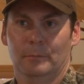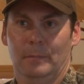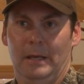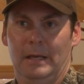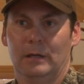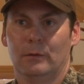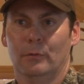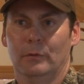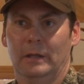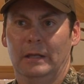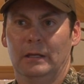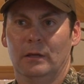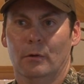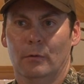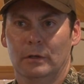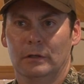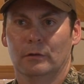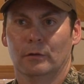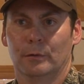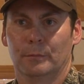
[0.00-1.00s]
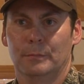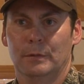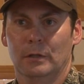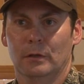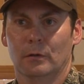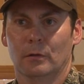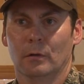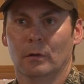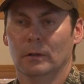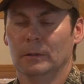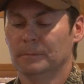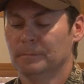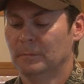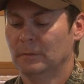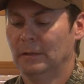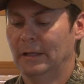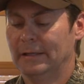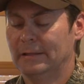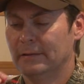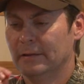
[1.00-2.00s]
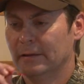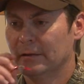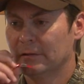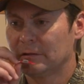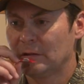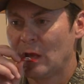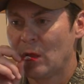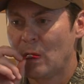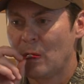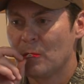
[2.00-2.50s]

make when they go into a bugle like this.